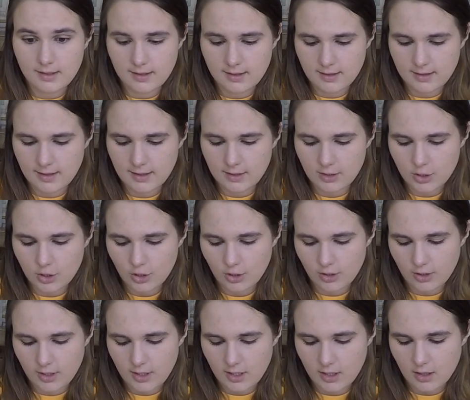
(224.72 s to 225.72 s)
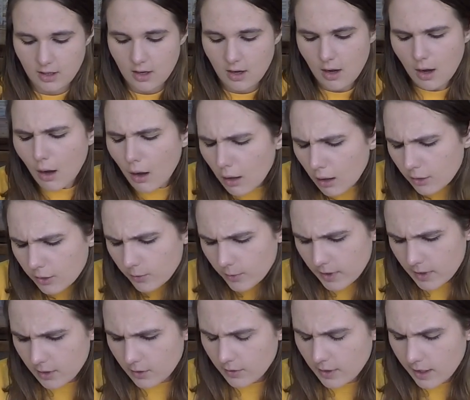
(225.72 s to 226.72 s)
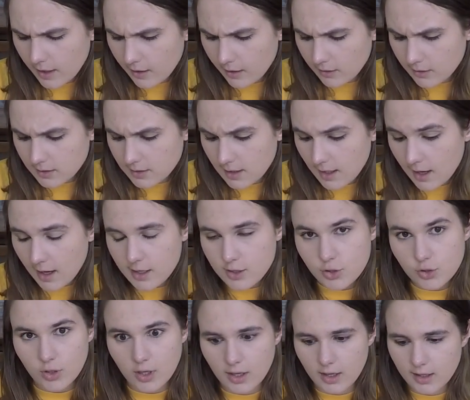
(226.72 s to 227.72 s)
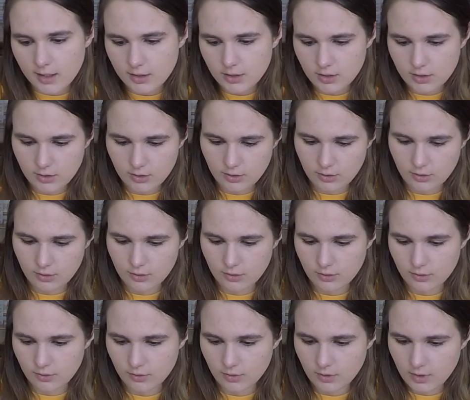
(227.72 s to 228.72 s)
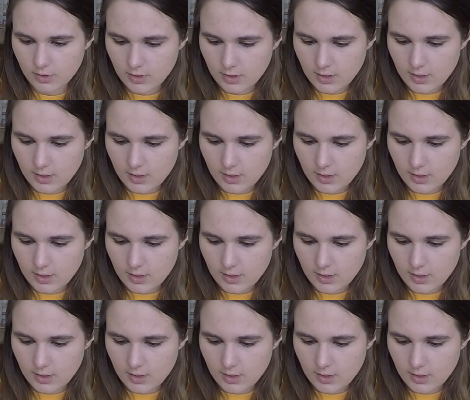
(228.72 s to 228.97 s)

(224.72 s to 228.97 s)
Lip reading: and then turning all the way around, I try to